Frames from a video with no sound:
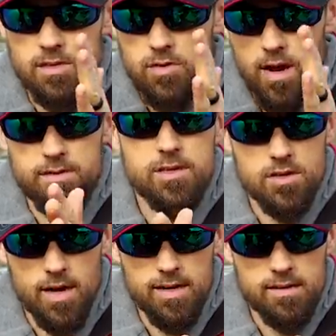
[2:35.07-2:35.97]
driving
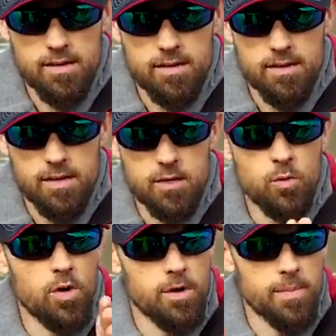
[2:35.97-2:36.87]
straight,
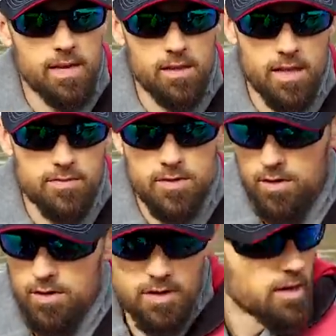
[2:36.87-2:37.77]
you wanna make a left
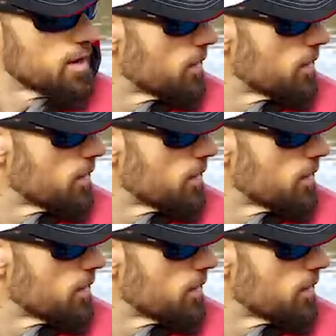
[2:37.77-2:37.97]
turn.